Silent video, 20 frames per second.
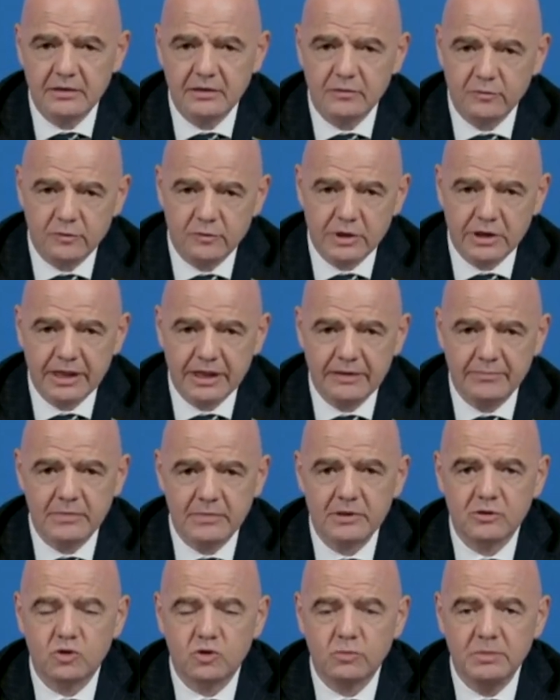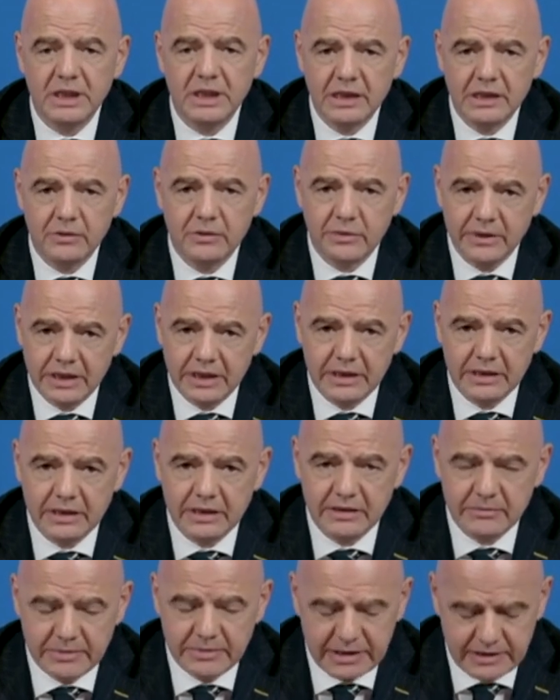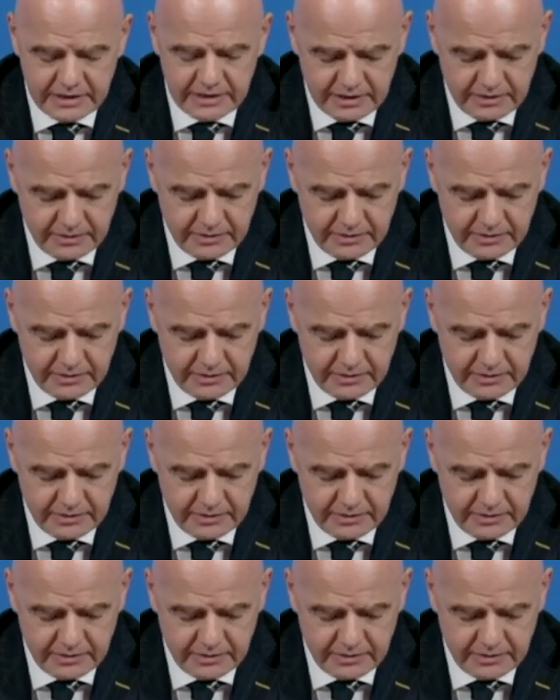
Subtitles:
for them to be readmitted